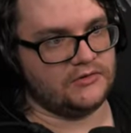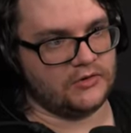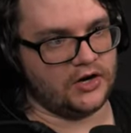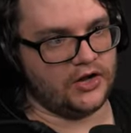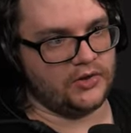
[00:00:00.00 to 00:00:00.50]

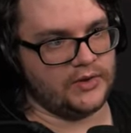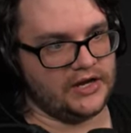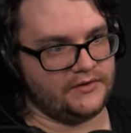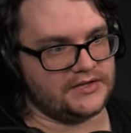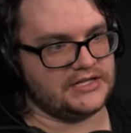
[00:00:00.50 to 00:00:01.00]
Run all the way
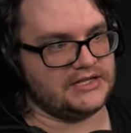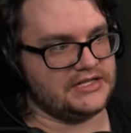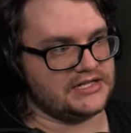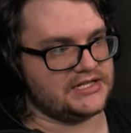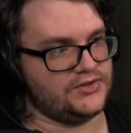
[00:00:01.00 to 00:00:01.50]
over to
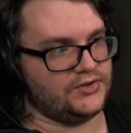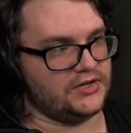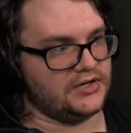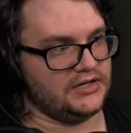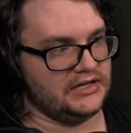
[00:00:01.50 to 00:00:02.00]
this
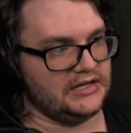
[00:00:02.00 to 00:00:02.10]
door